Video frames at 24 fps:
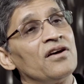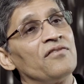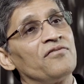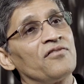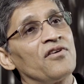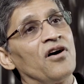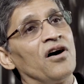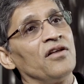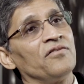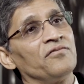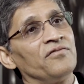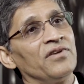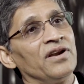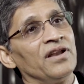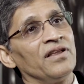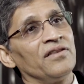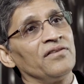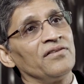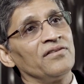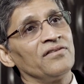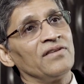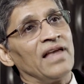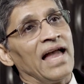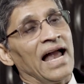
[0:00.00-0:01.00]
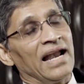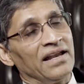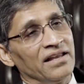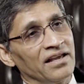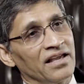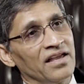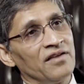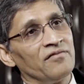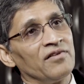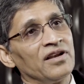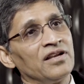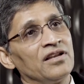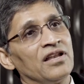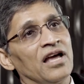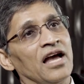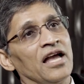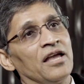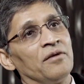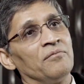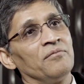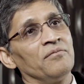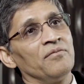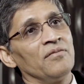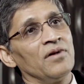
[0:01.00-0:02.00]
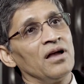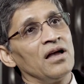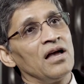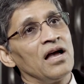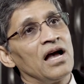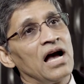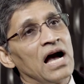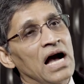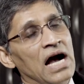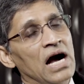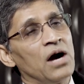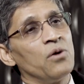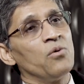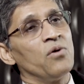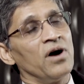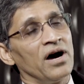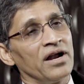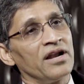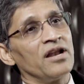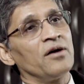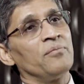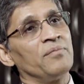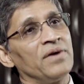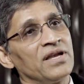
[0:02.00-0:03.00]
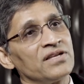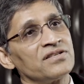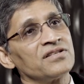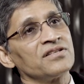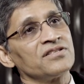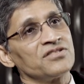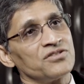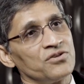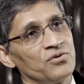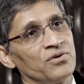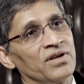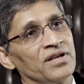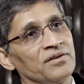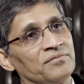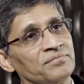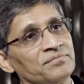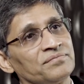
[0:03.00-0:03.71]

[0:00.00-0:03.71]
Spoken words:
of confidence at a given time how are our patients doing.